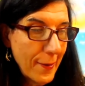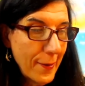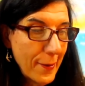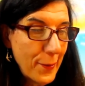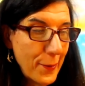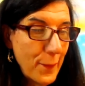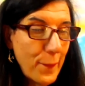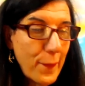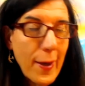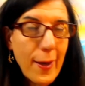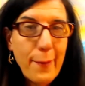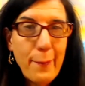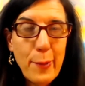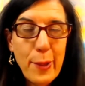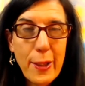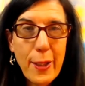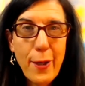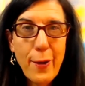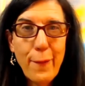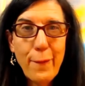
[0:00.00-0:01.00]
you've got to be
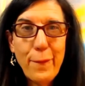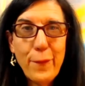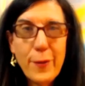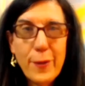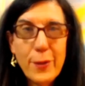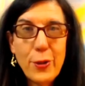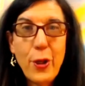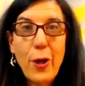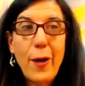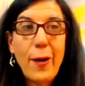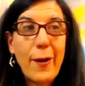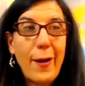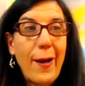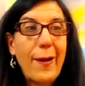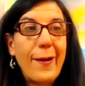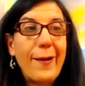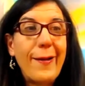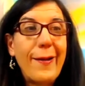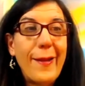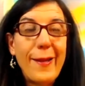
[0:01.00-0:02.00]
carefully taught.
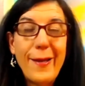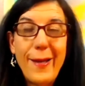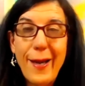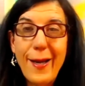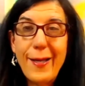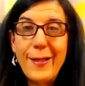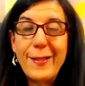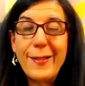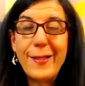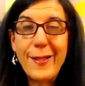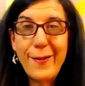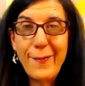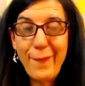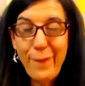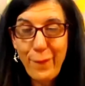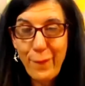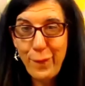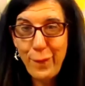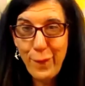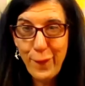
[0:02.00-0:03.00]
Out of the
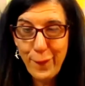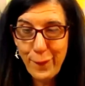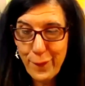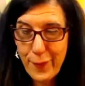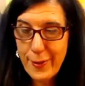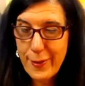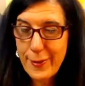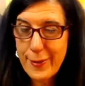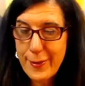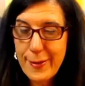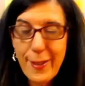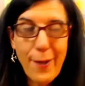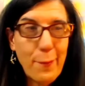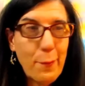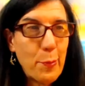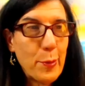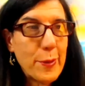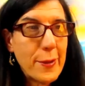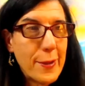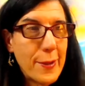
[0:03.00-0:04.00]
1950s, South
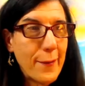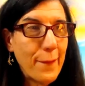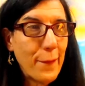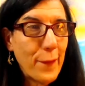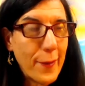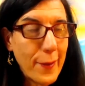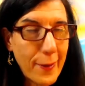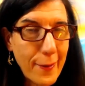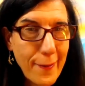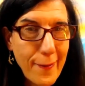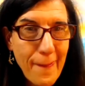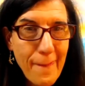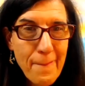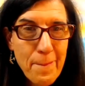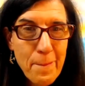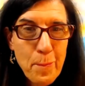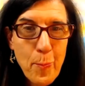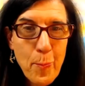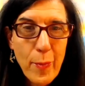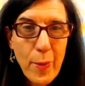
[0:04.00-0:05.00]
Pacific,
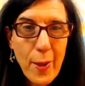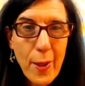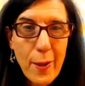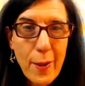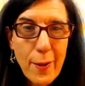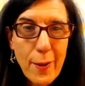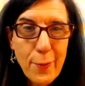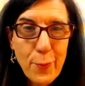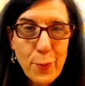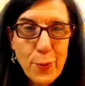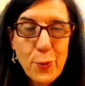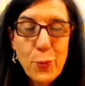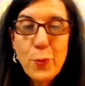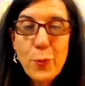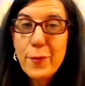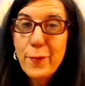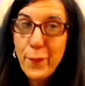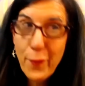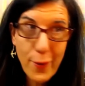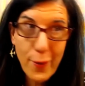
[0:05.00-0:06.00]
uh, which
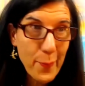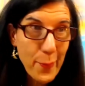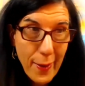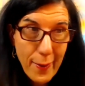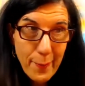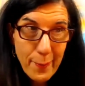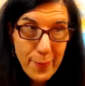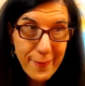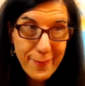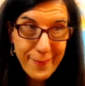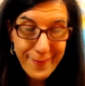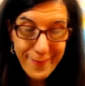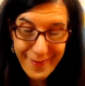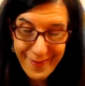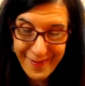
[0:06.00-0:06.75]
was very popular,